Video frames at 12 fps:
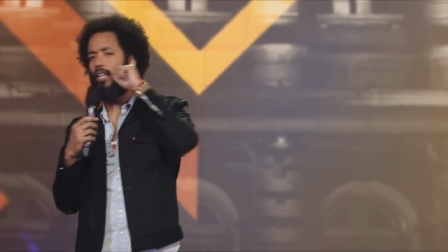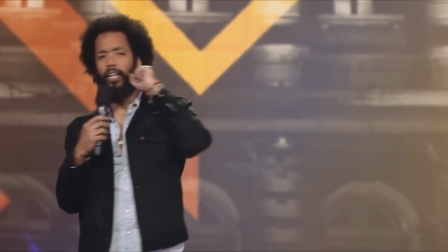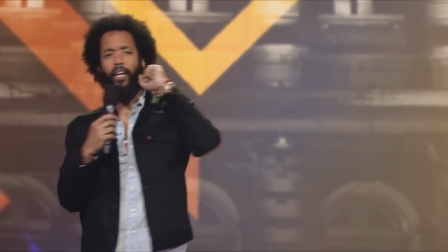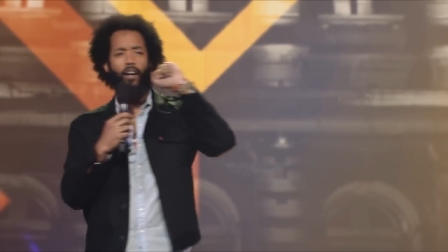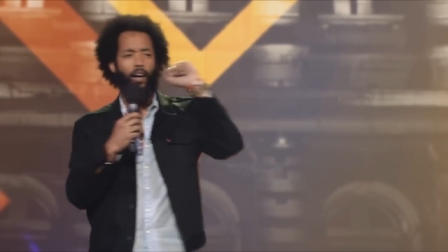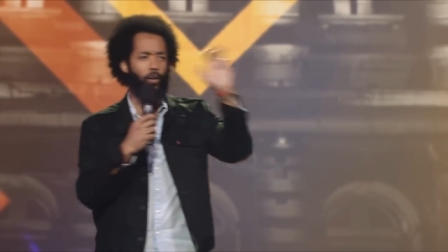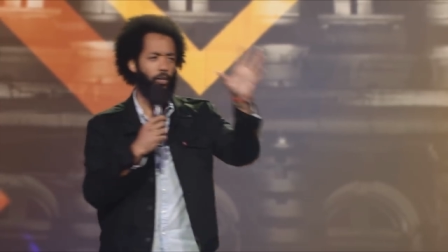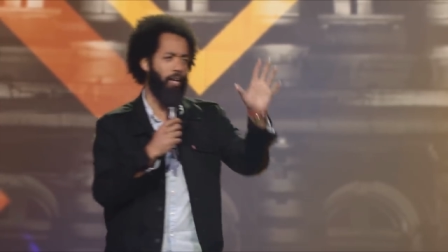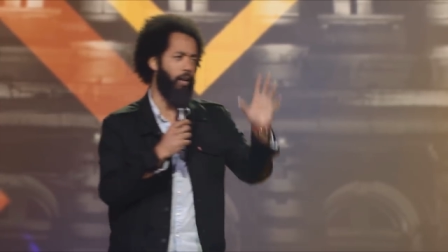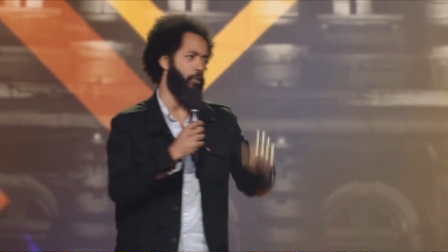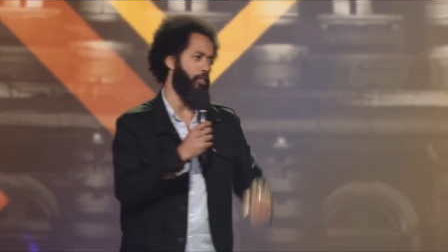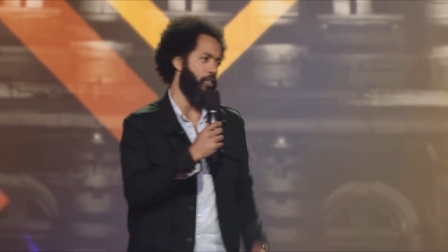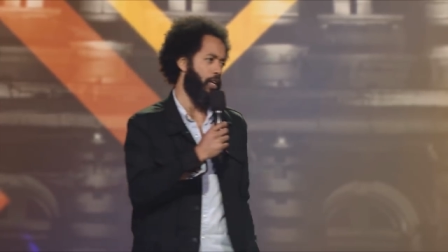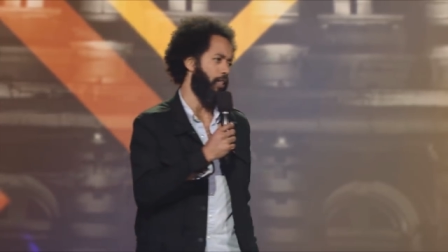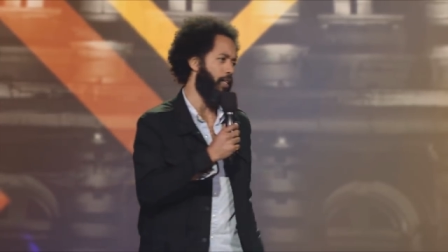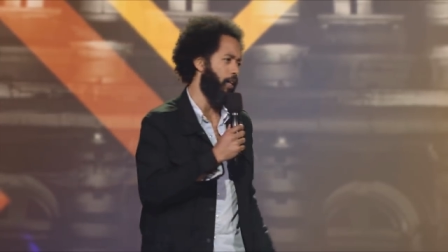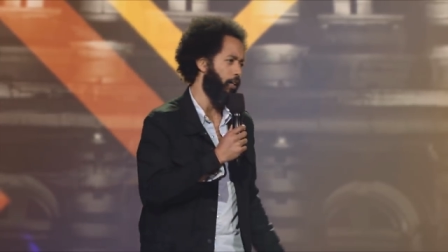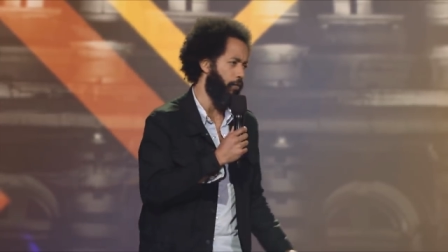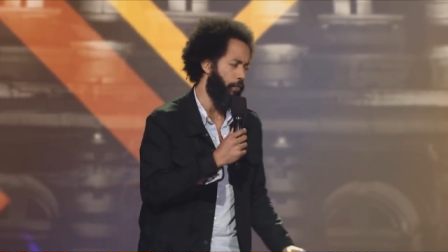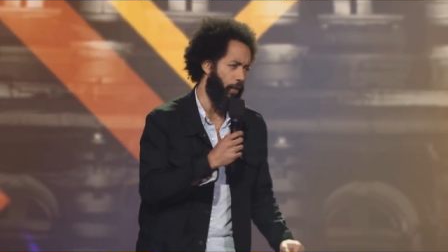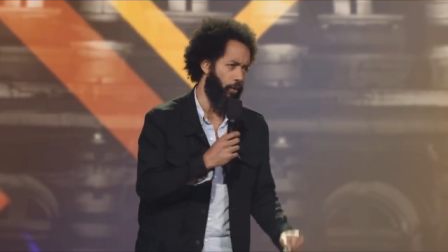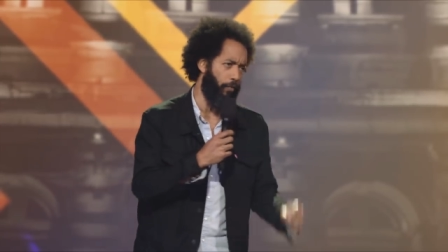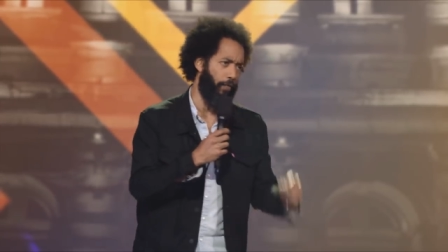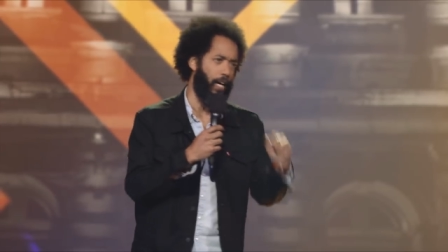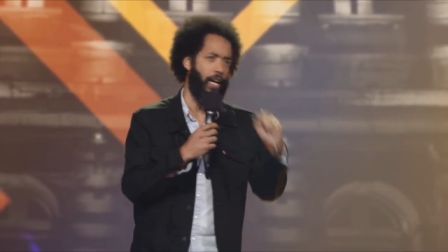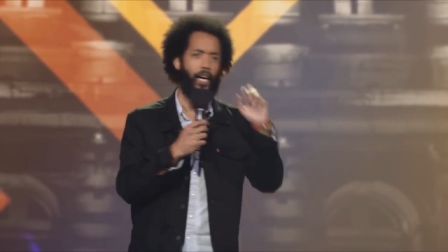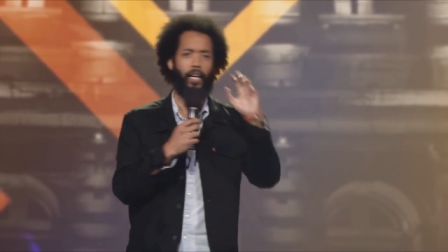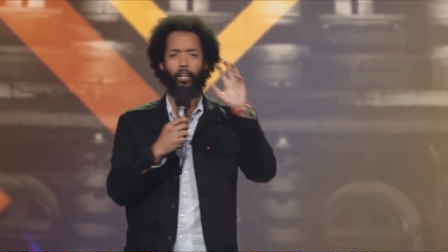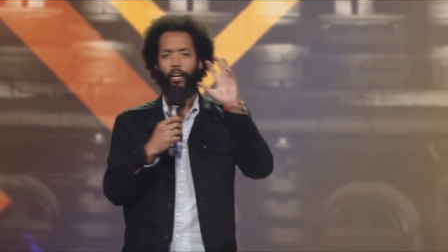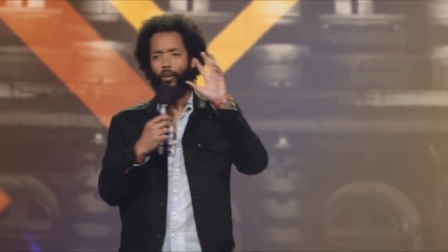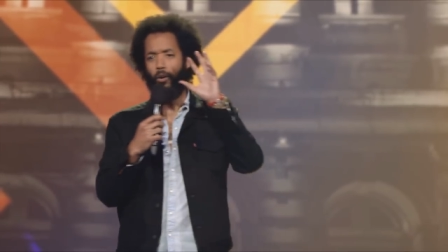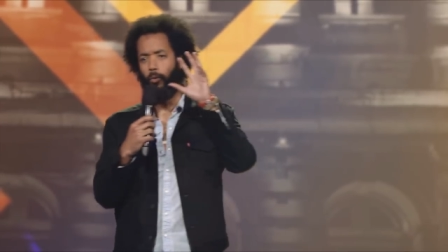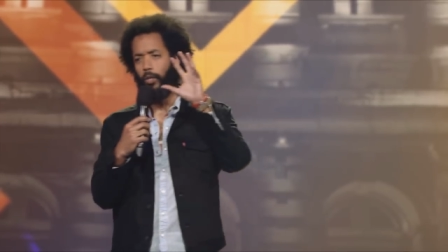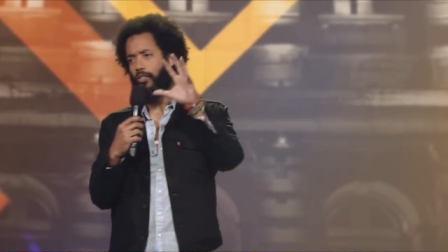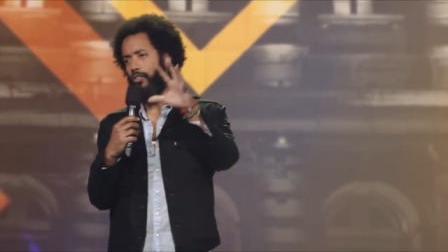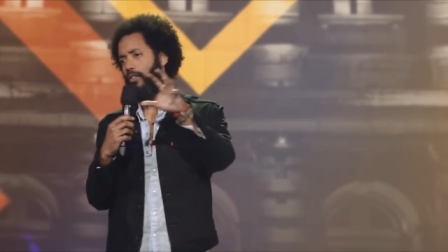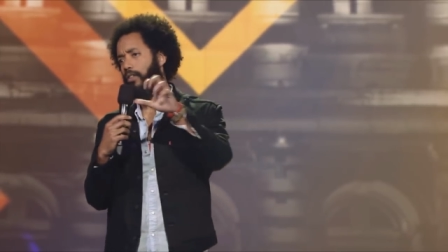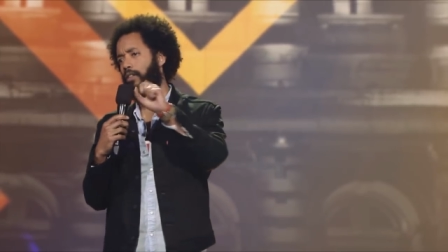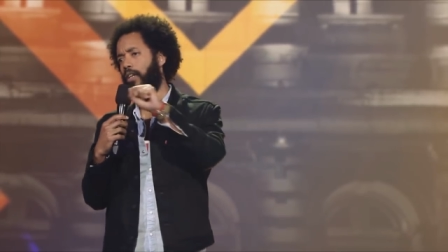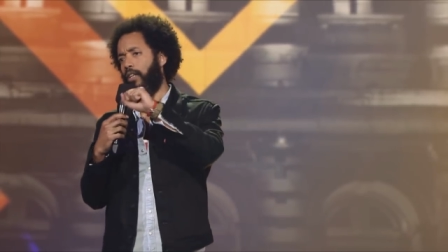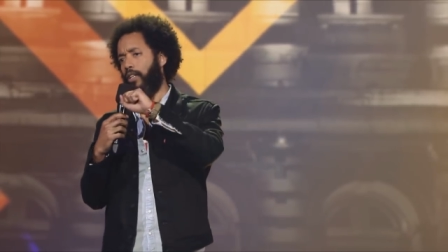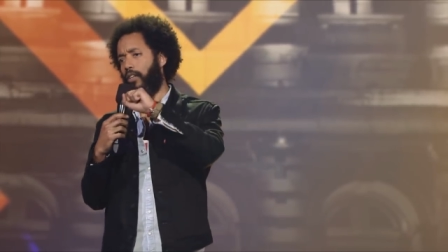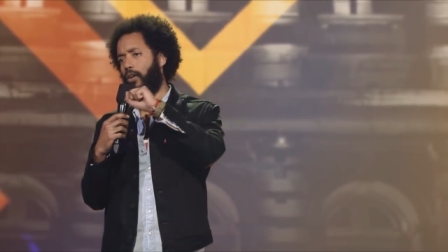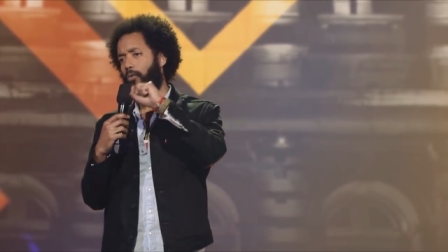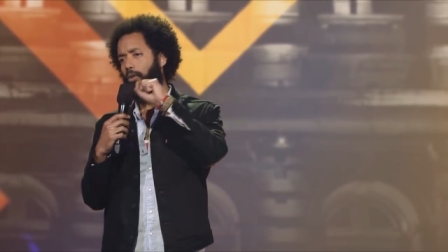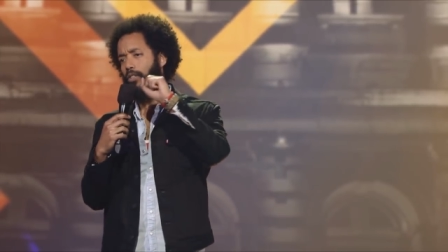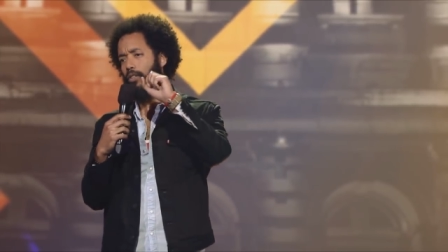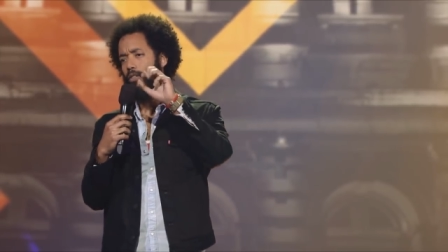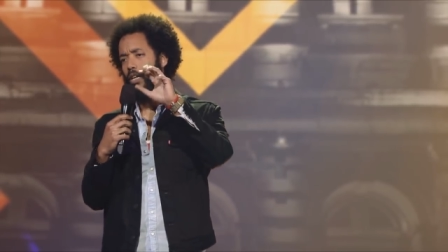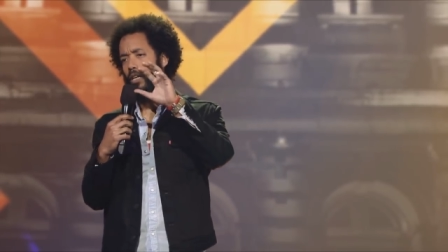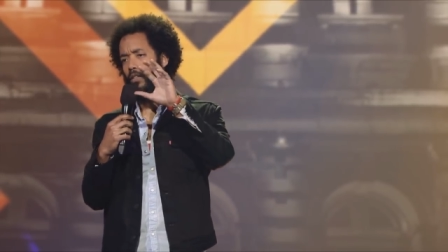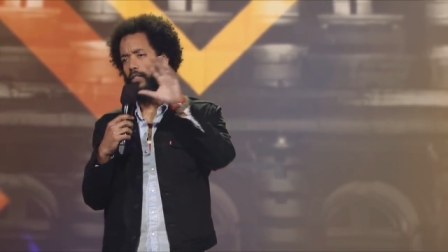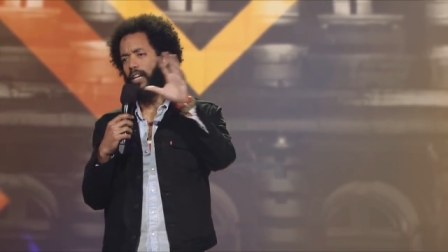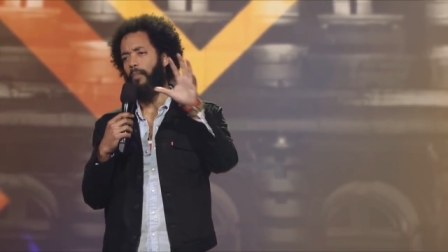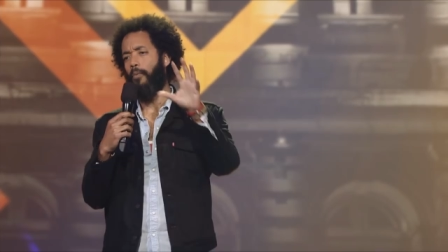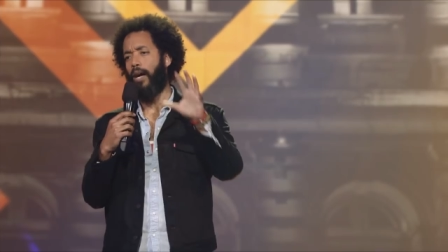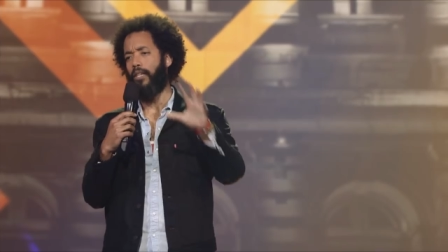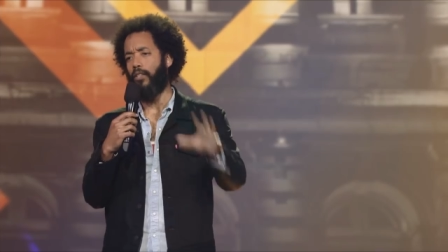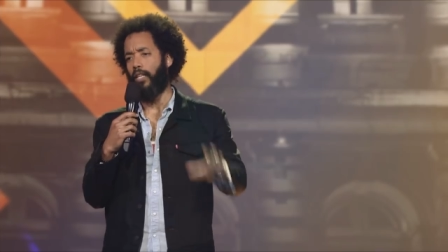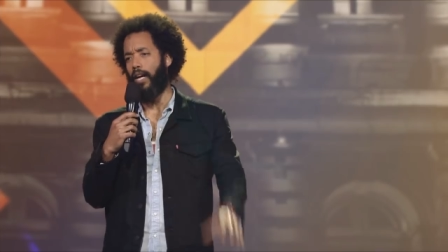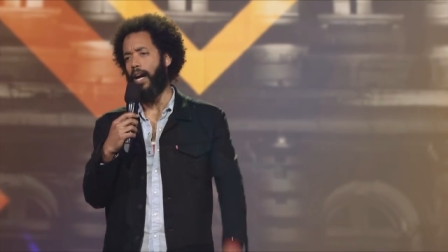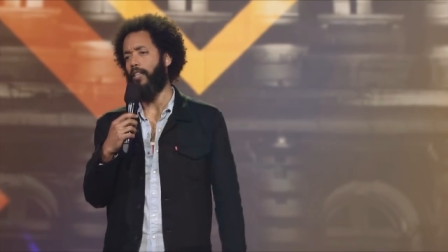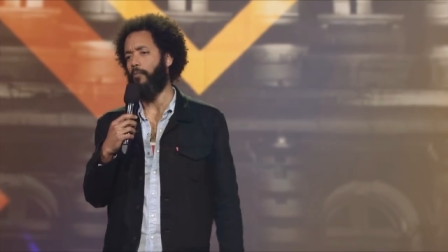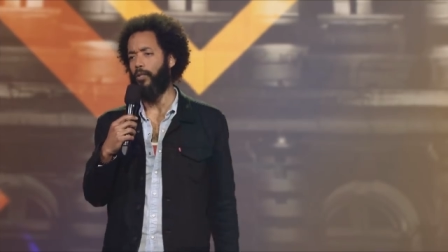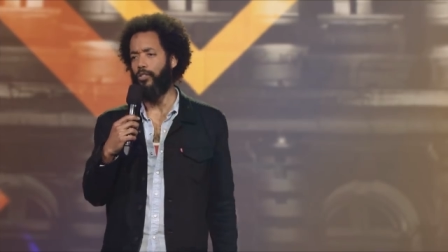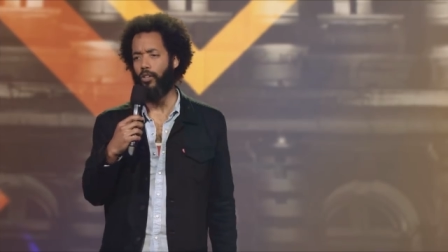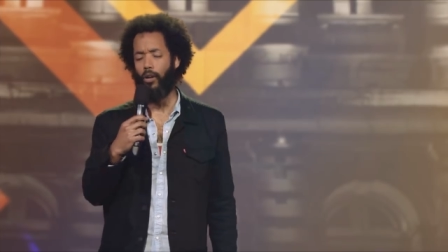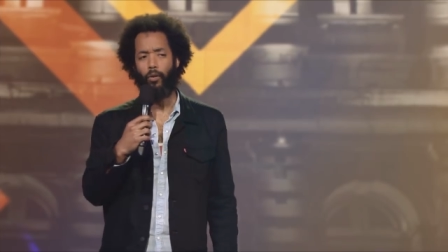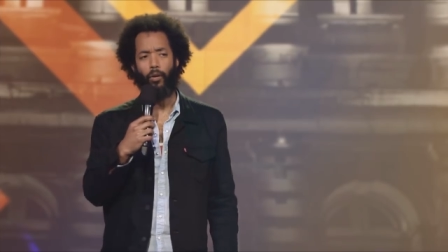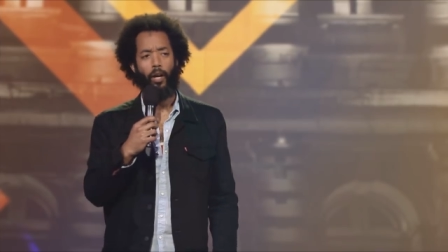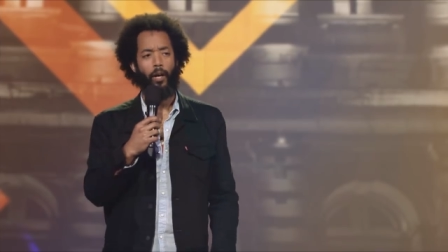like, oh yeah, we should take down the Confederate flag, or we should stop watching the Cosby show,